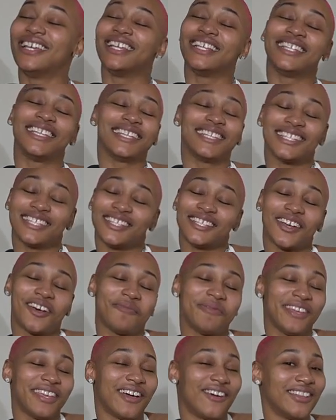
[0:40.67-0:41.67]
just to show
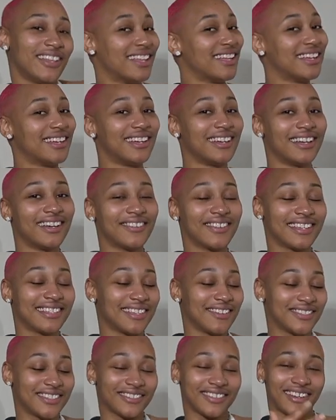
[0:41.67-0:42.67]
me your love, because
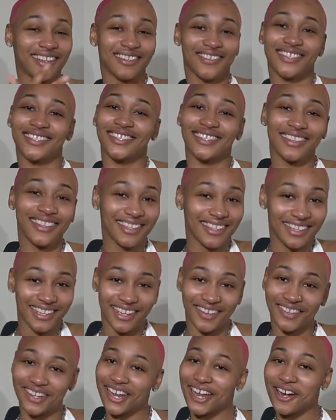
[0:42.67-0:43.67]
I'm showing you some
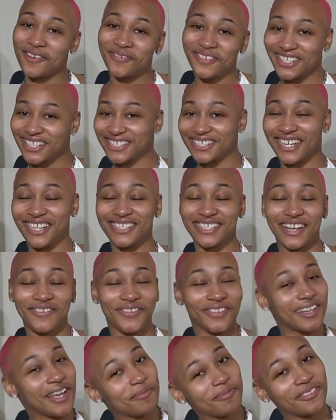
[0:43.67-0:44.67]
love and I appreciate y'all
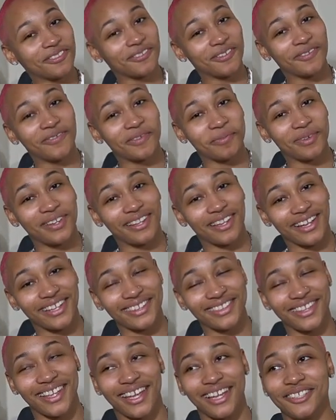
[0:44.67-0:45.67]
for coming through for me
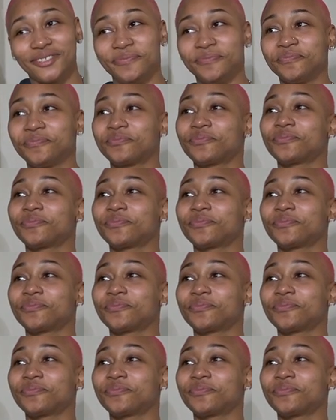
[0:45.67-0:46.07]
like that.